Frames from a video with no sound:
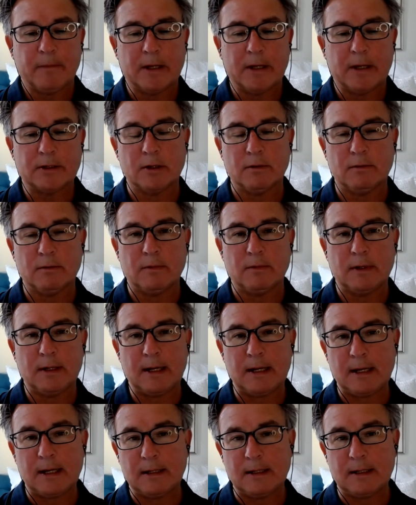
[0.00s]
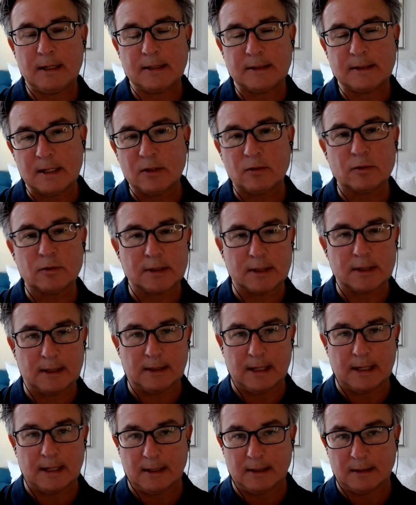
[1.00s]
And so it's
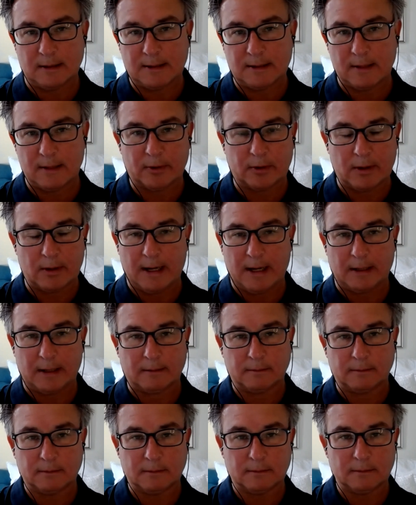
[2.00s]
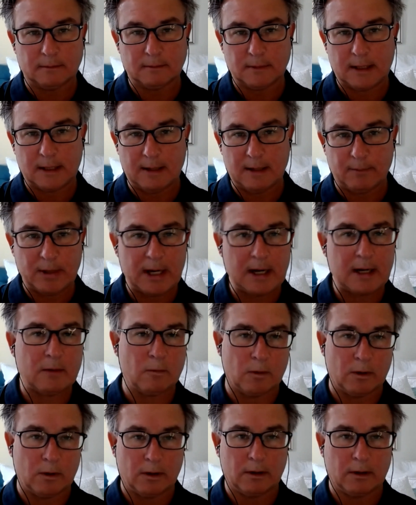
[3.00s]
interesting that in the Democratic campaign
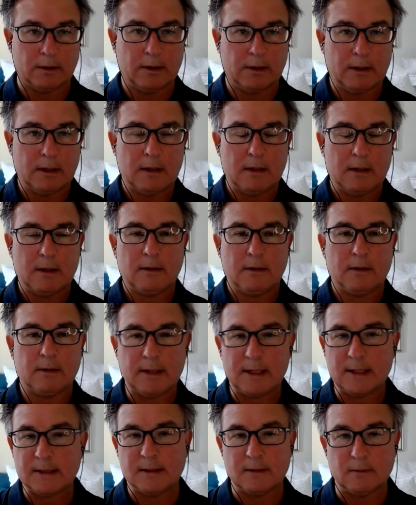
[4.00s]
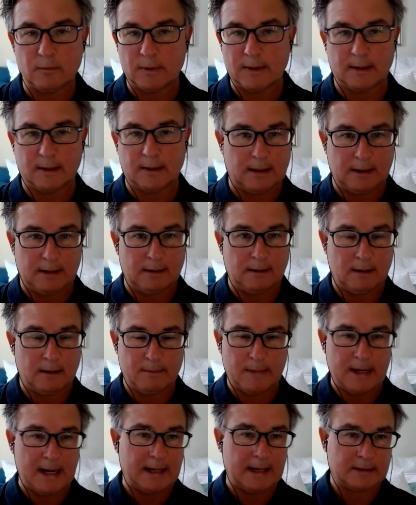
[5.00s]
world, there isn't really a
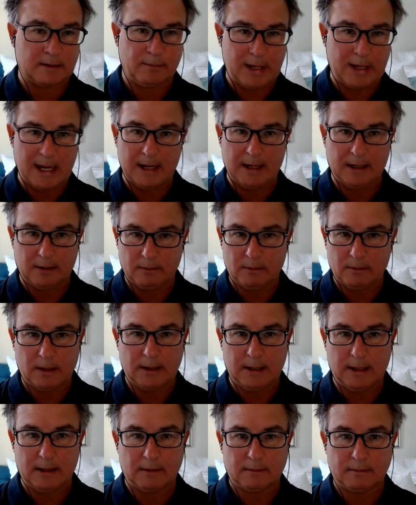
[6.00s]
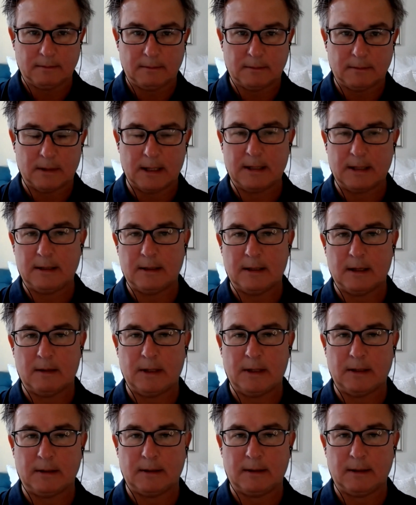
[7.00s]
massive panic right now, right? I
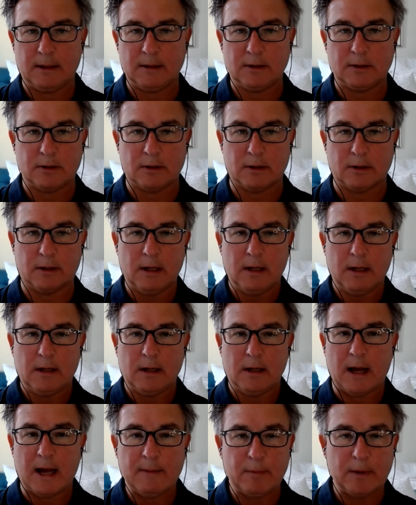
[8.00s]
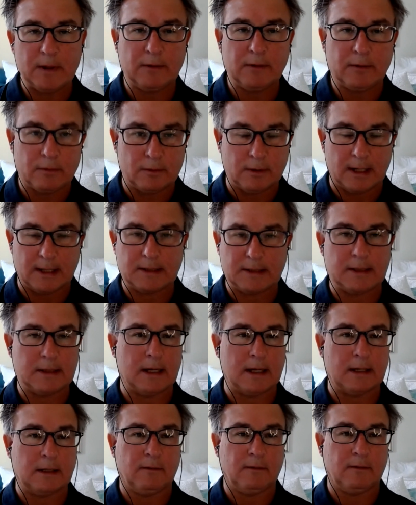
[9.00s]
mean, things are, I've been through
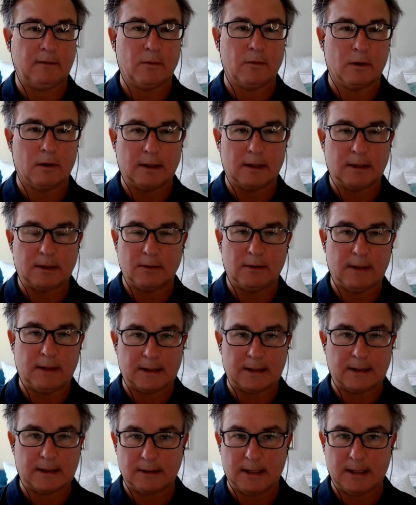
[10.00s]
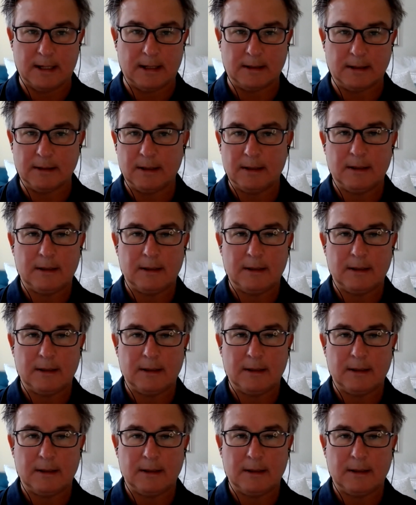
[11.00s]
1994 and 2010.